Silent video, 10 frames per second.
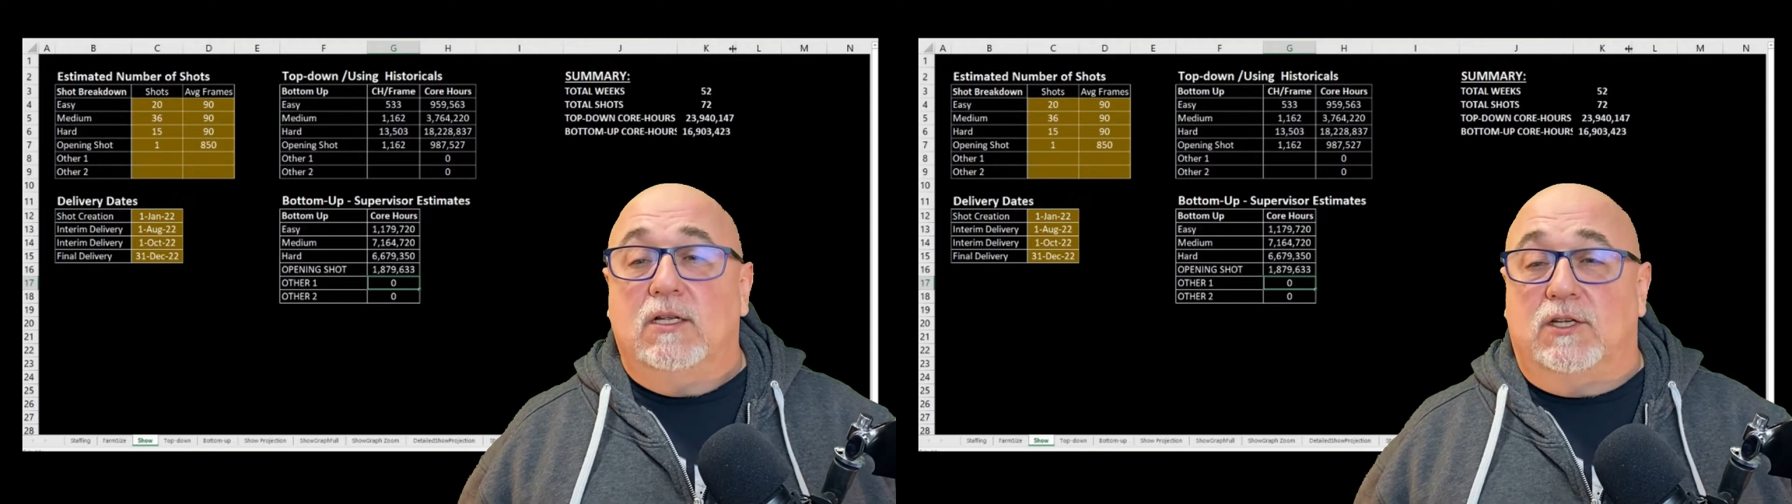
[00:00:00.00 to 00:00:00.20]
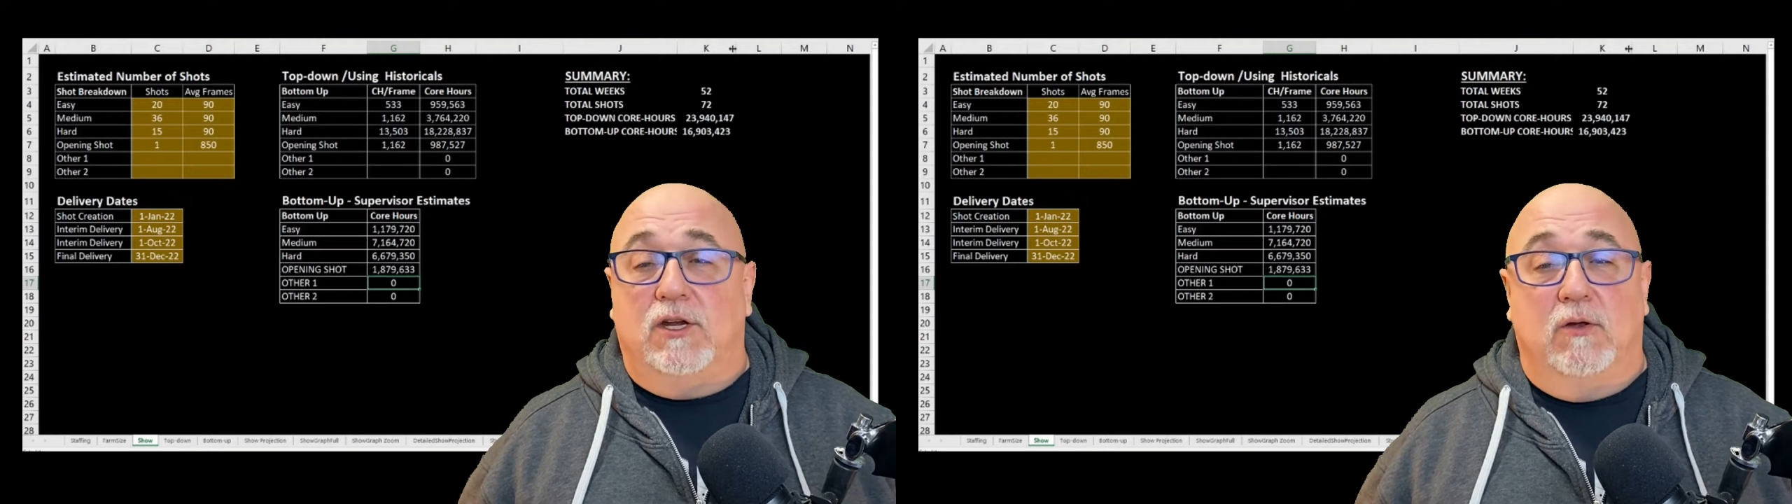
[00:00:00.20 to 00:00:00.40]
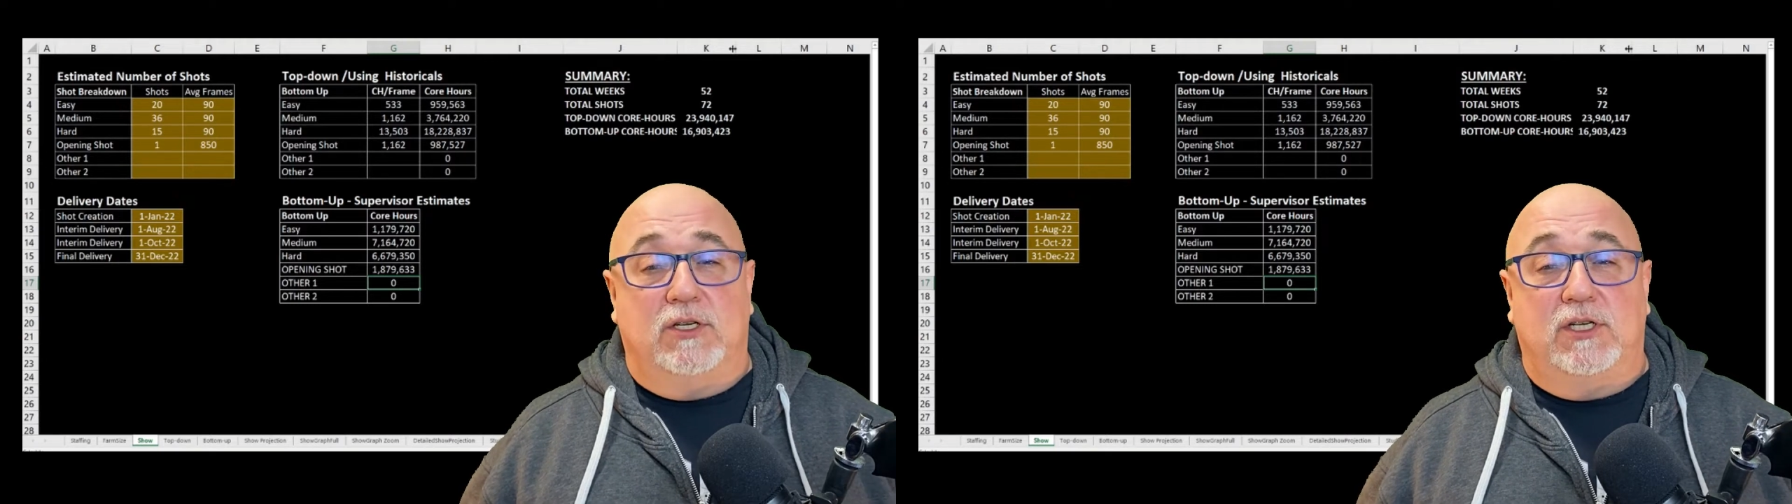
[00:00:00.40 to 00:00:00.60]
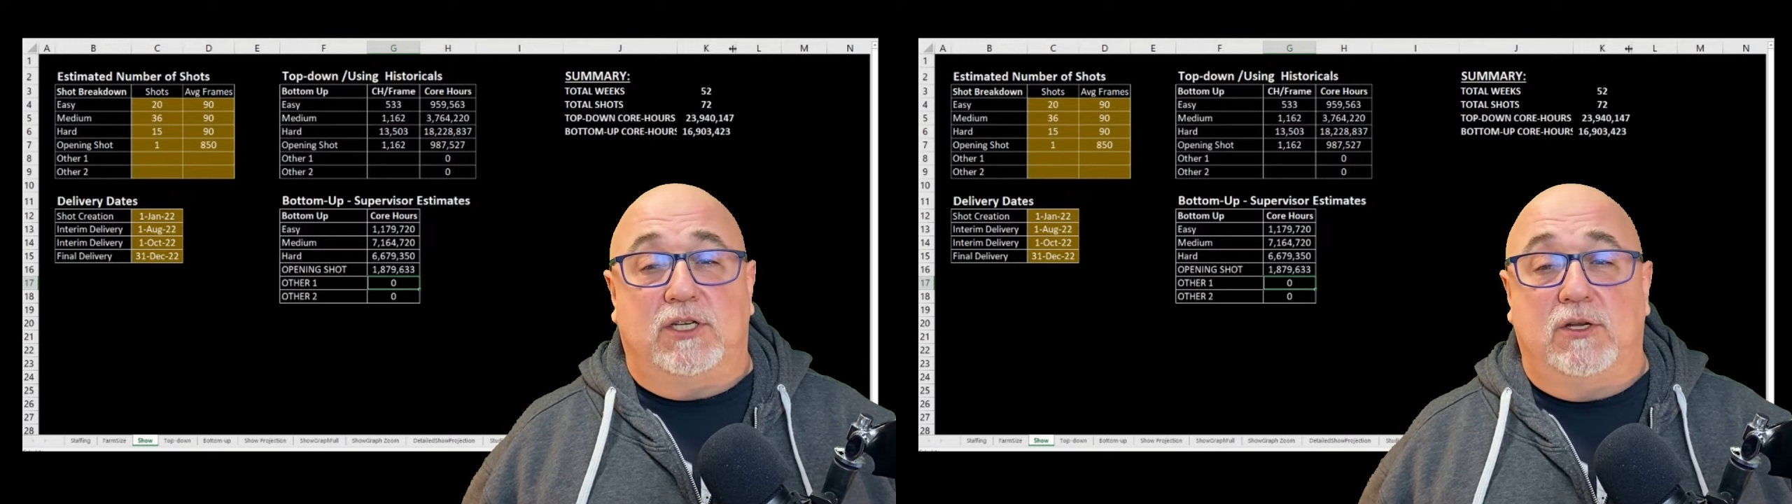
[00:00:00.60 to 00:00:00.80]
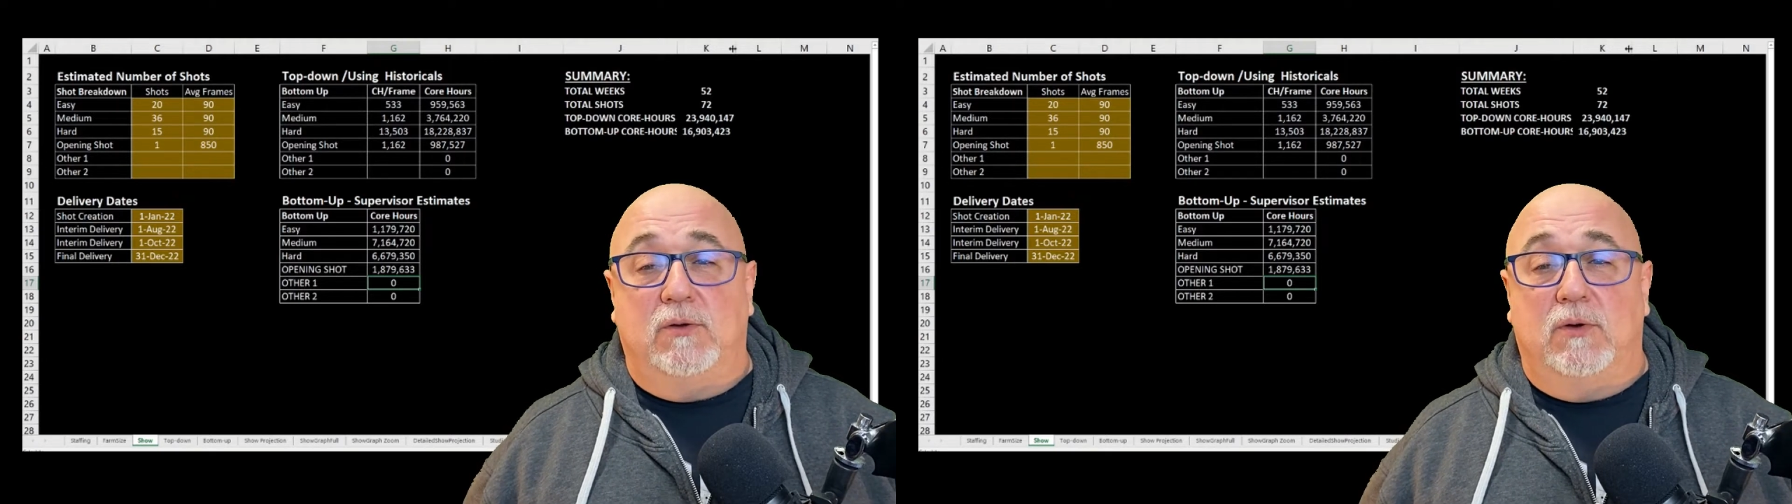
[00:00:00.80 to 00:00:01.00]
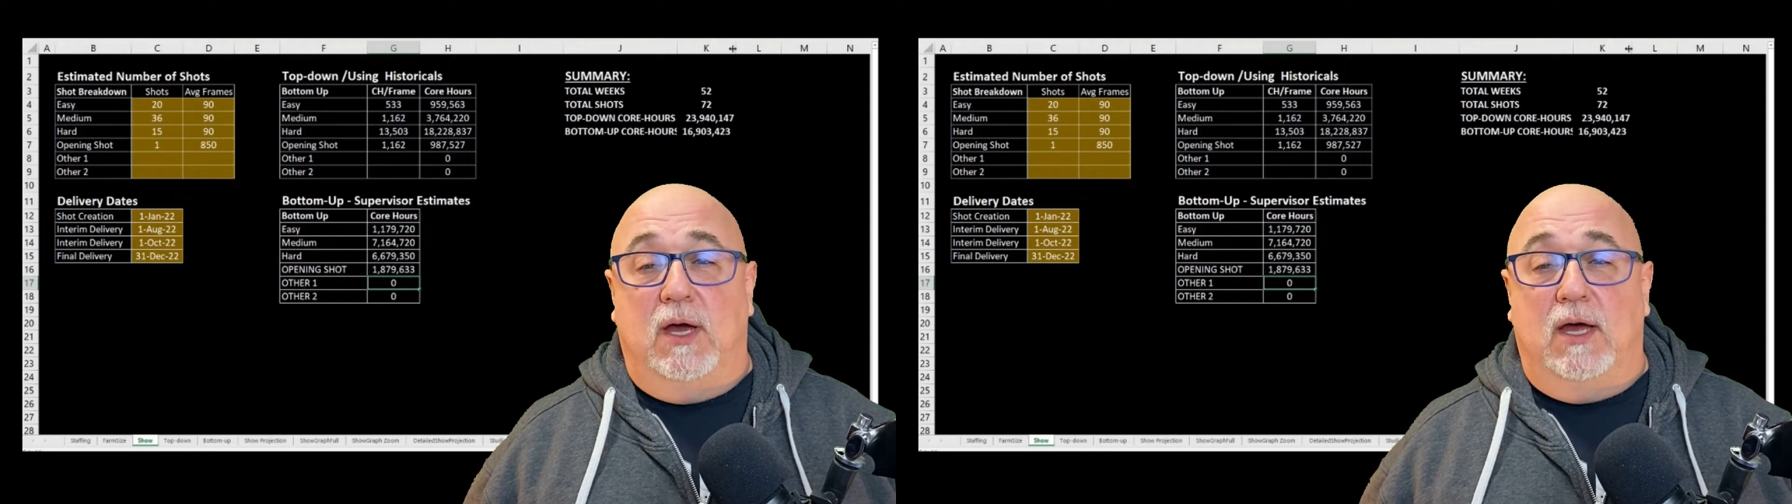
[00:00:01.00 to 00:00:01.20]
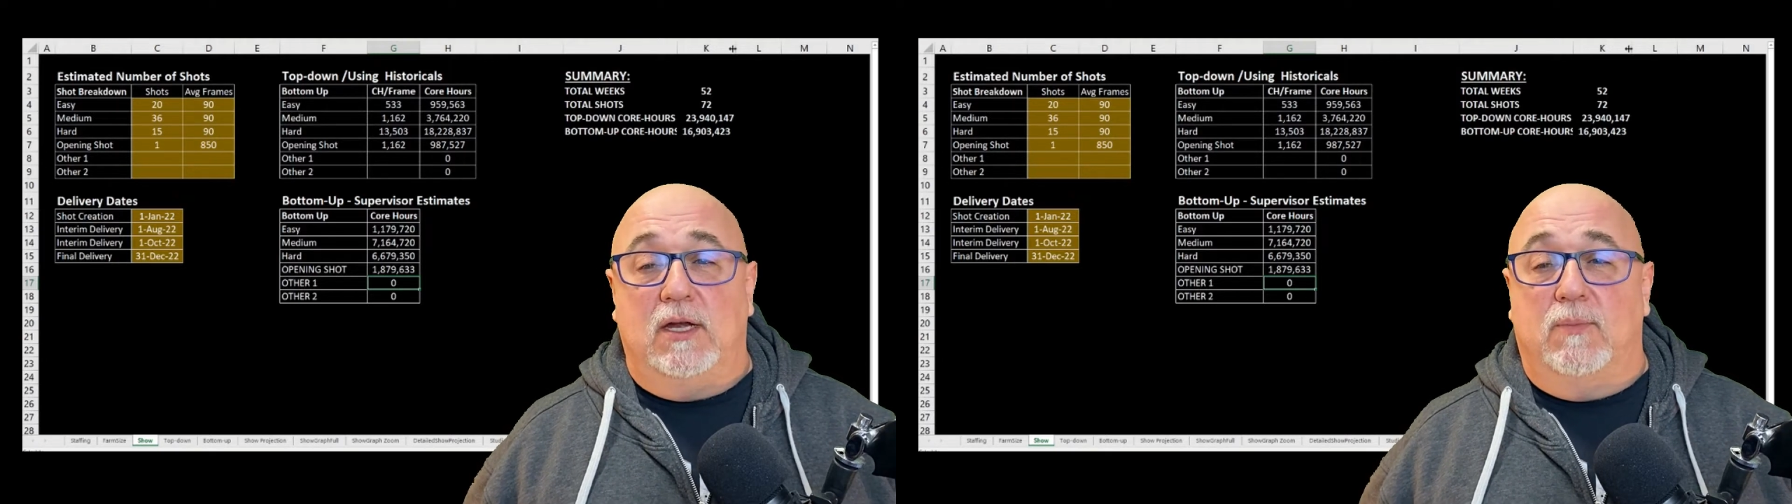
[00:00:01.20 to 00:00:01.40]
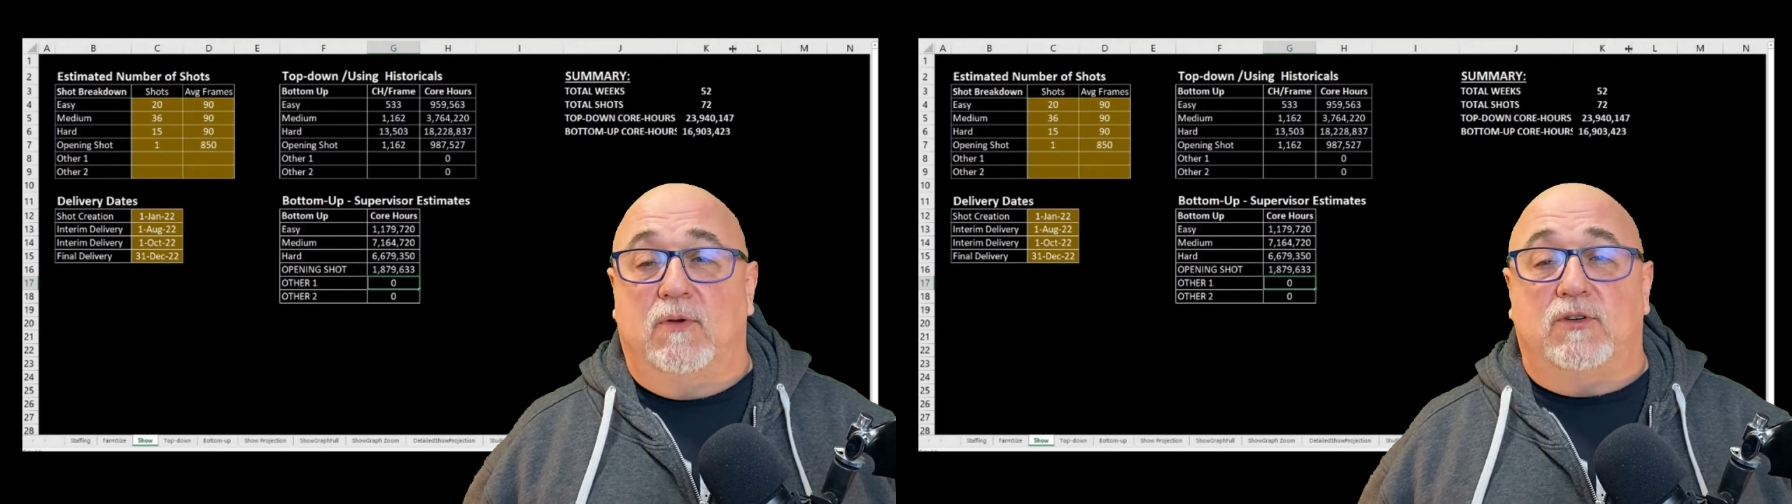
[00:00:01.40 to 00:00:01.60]
so you don't just do a
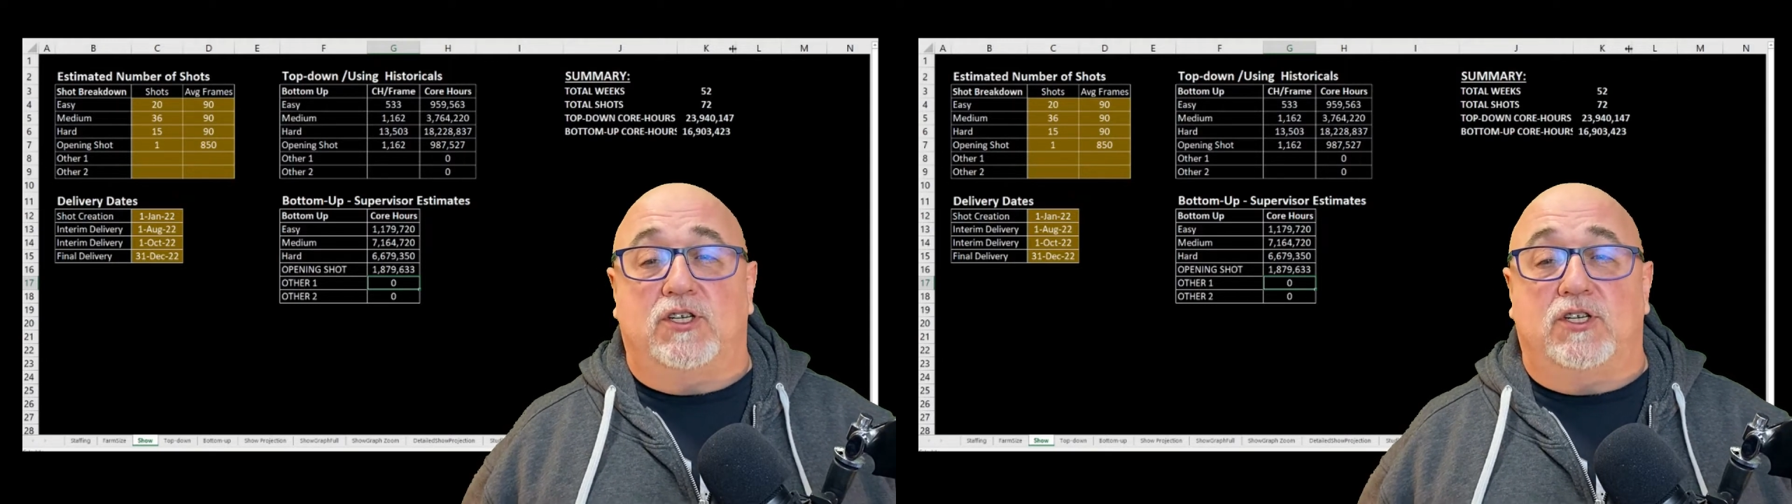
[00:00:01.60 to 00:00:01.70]
number of